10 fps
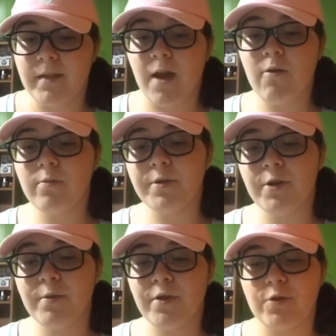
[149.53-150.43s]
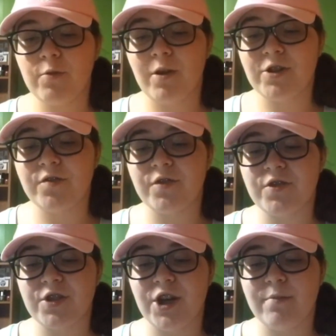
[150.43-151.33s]
How old were you when you, when you watched your
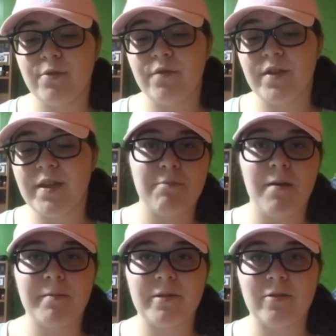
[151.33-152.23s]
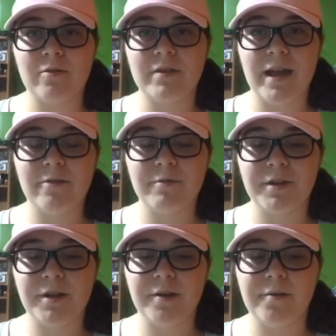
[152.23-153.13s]
first scary movie? Probably old. I don't
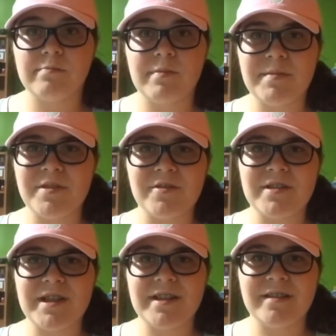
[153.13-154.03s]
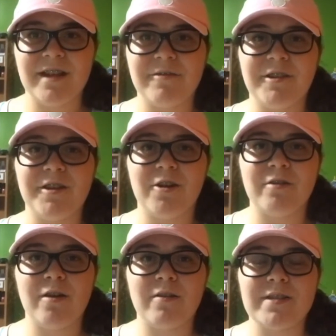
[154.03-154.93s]
really know. Maybe 13? I really
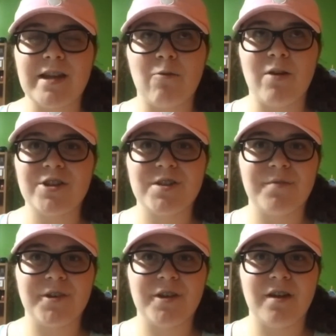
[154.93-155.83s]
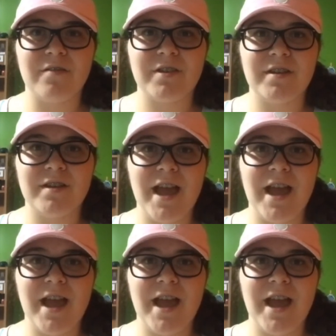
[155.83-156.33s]
don't know because I don't watch them very often.